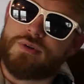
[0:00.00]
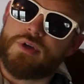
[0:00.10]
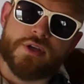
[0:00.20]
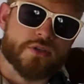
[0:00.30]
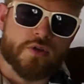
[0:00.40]

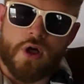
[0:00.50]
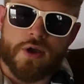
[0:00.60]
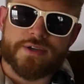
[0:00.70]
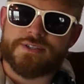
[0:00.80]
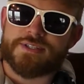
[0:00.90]
as
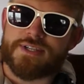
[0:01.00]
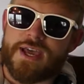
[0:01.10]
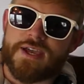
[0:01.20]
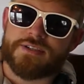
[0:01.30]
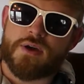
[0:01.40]
long as it
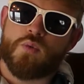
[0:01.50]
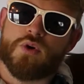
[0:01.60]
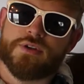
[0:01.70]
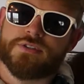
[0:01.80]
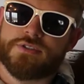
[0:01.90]
takes, I'm
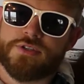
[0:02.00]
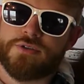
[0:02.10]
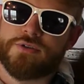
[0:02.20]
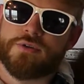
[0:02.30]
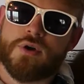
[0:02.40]
willing
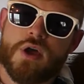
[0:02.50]
to